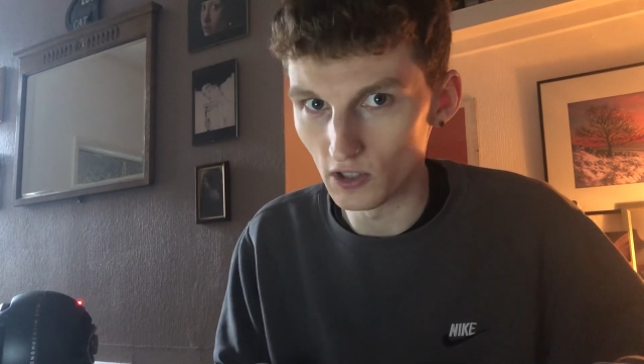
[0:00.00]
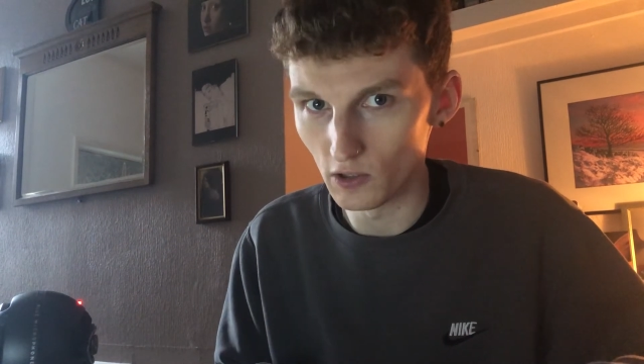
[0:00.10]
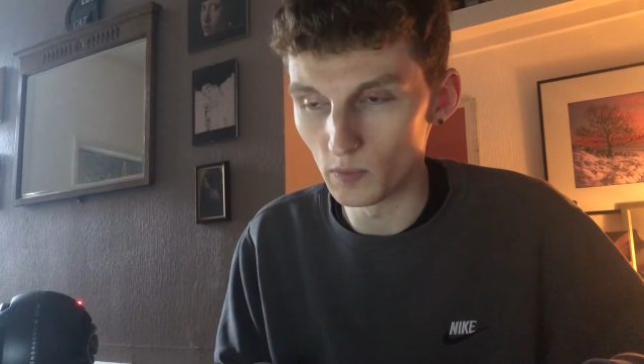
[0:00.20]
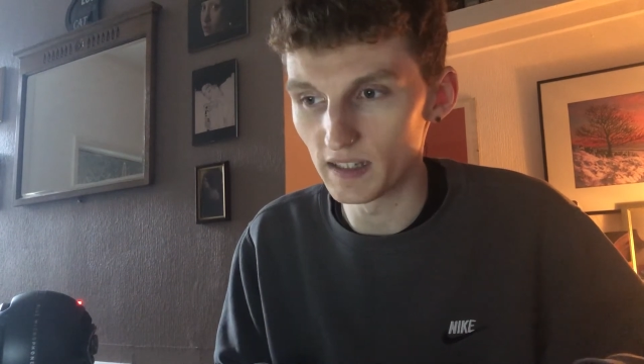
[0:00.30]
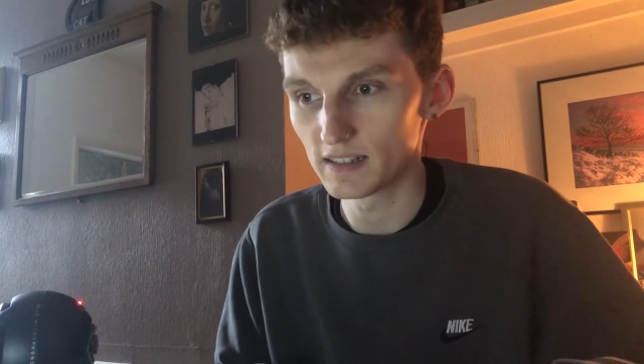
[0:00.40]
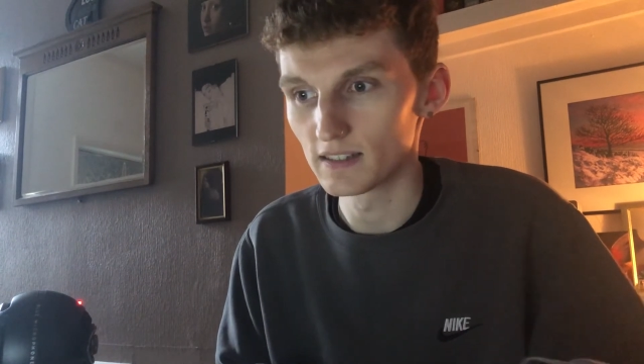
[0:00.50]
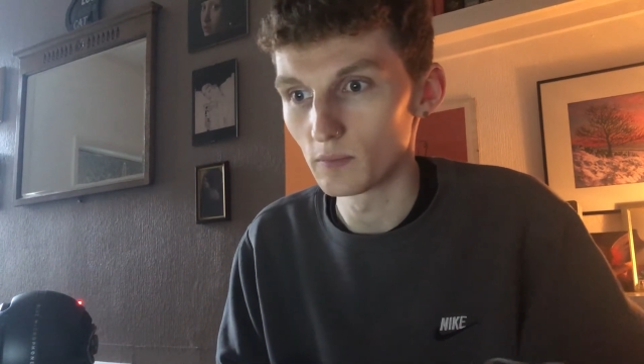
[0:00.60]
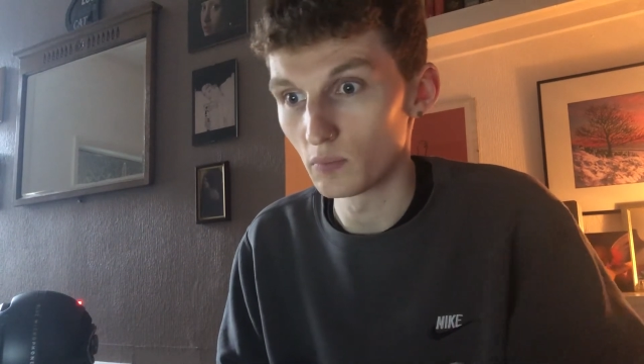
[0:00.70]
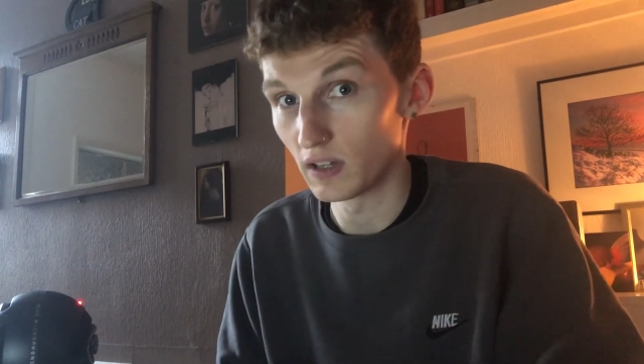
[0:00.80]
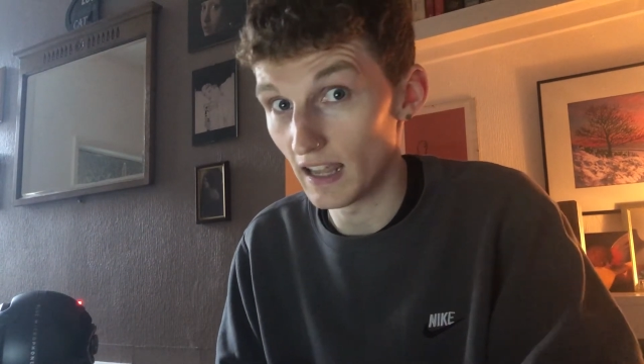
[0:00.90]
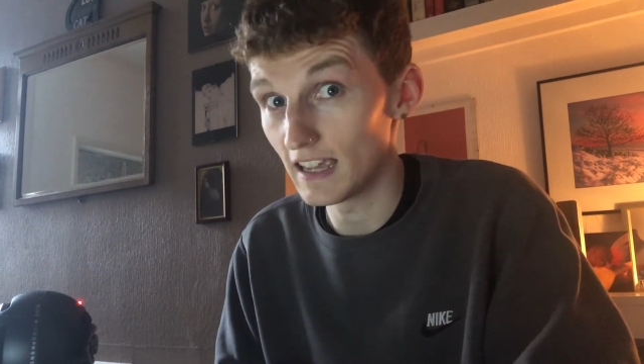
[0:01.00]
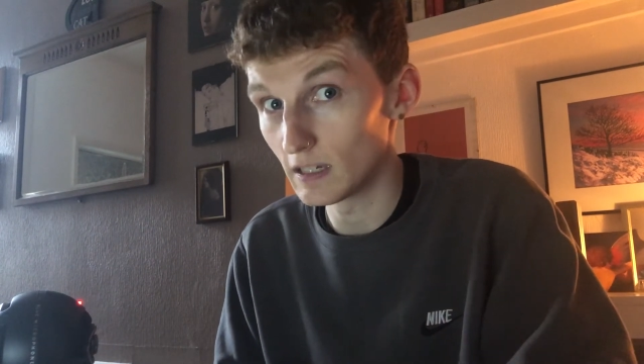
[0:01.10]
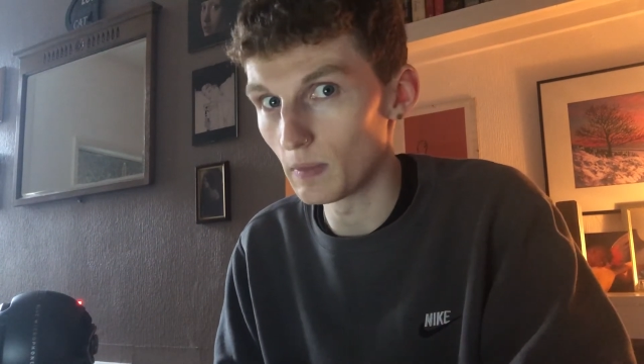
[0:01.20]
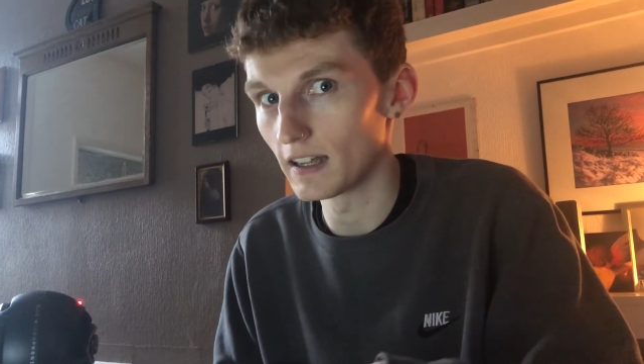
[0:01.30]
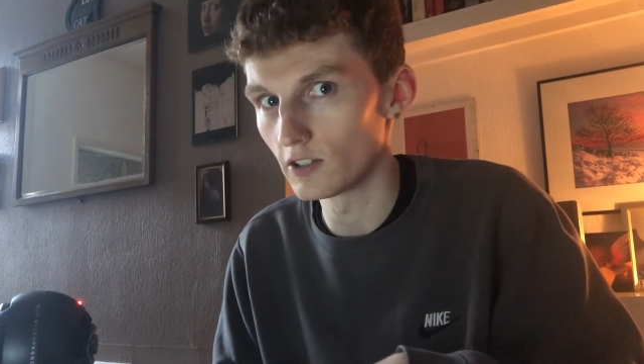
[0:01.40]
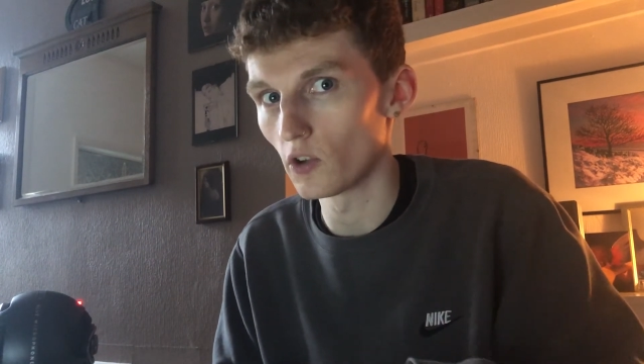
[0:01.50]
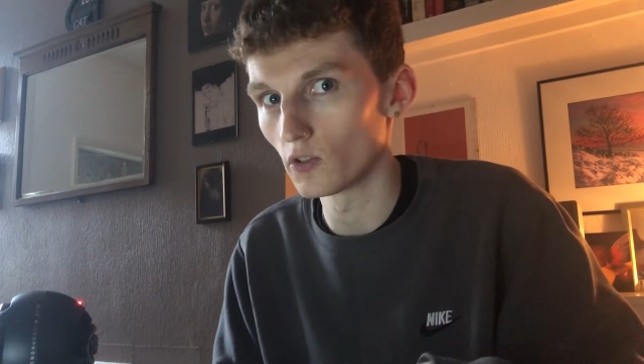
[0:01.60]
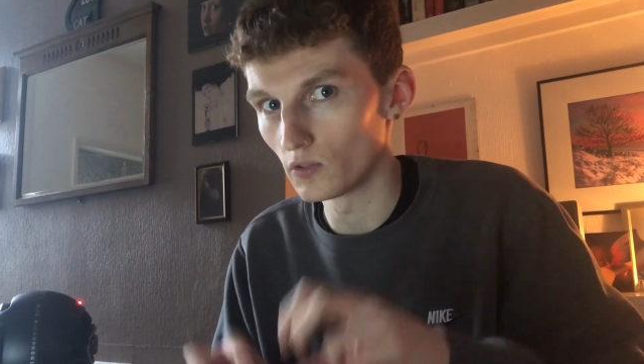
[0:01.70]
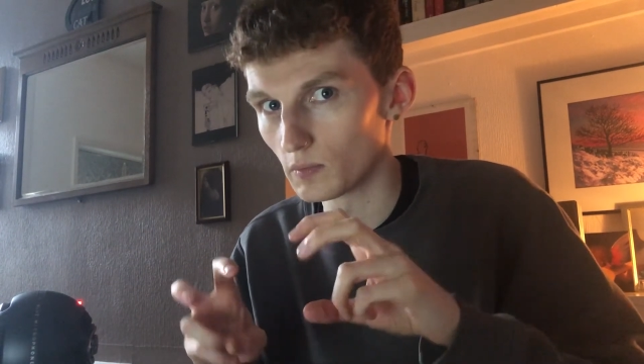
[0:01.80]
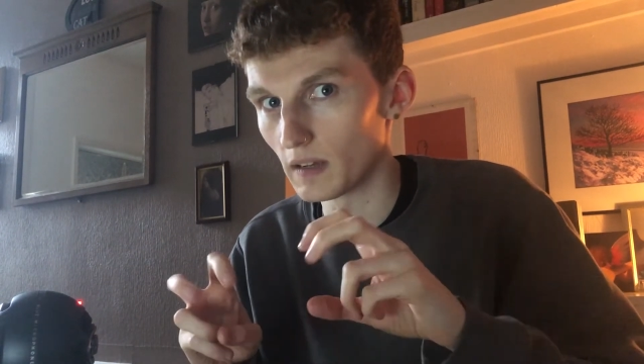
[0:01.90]
Loomis, played by
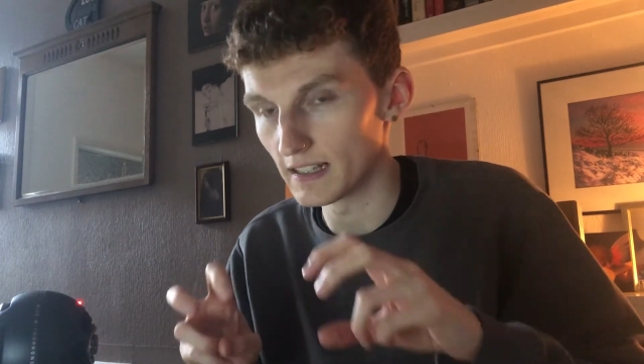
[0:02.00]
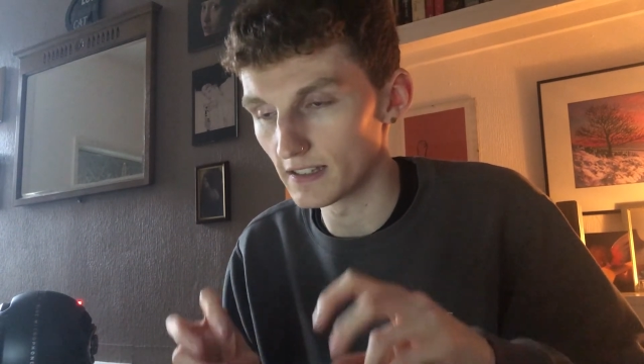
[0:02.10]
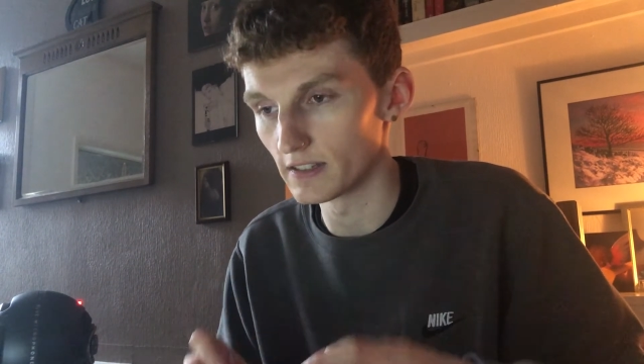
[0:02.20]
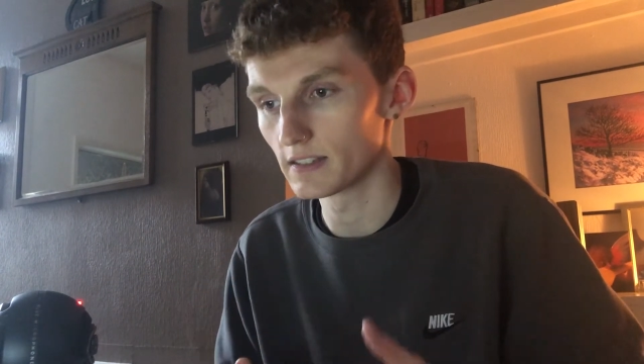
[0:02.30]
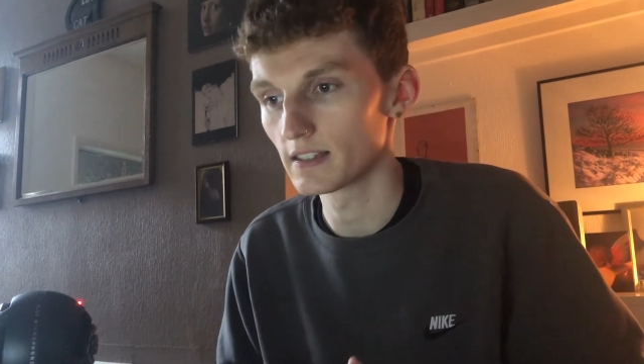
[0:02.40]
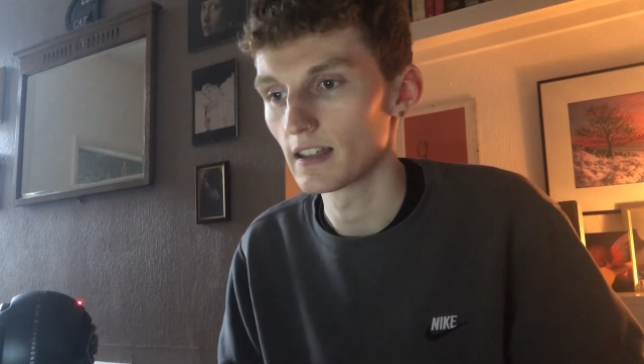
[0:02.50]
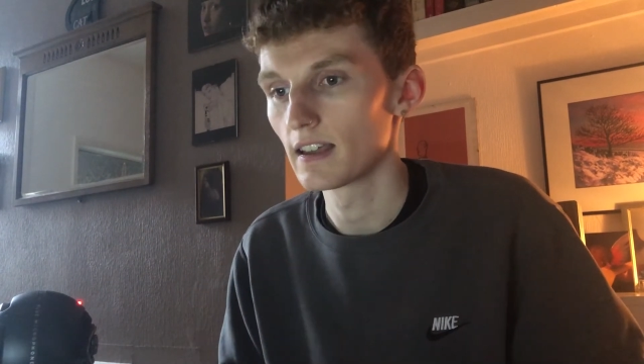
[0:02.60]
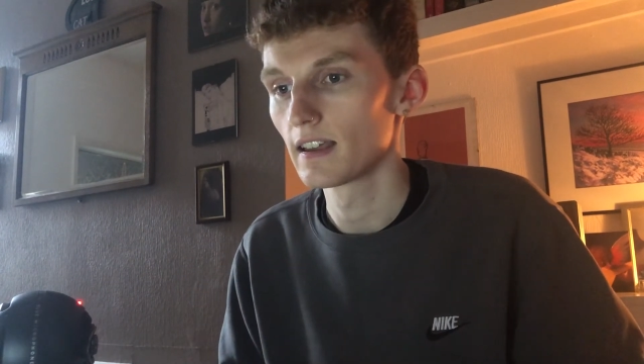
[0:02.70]
Donald Pleasence,